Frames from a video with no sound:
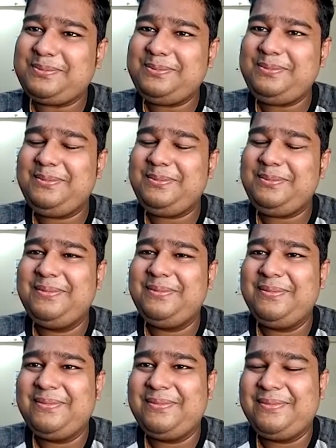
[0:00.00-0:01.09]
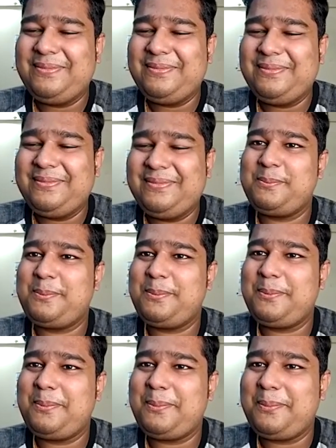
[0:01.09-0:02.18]

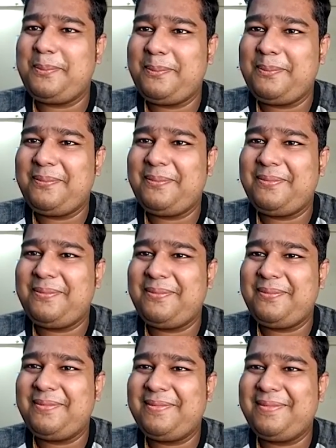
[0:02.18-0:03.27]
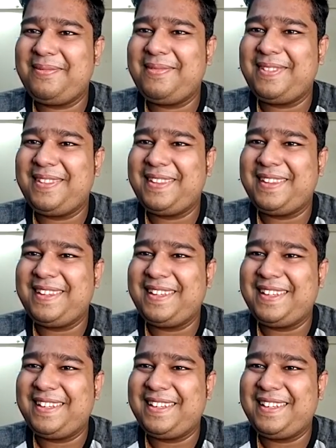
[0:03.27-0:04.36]

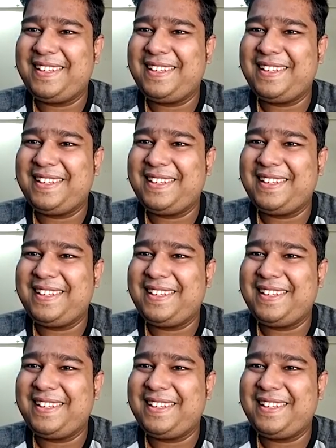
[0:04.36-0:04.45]
[no speech]